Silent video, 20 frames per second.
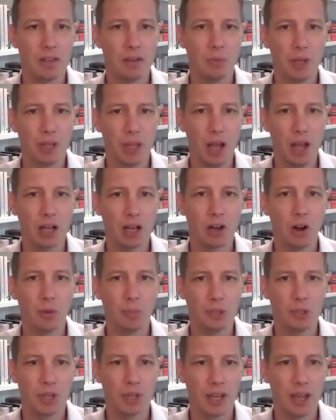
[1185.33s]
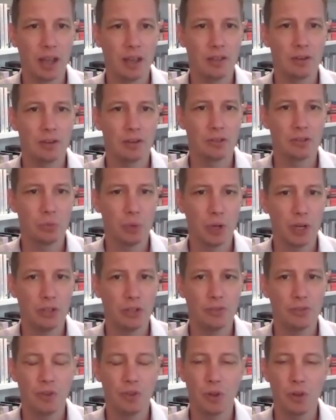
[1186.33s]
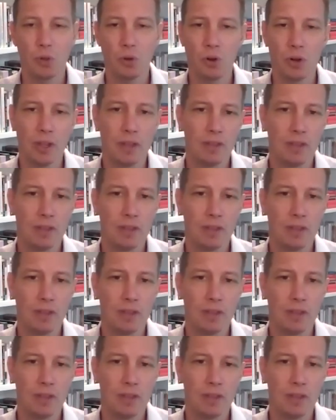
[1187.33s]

that we lock arms together as a witness for the Lord.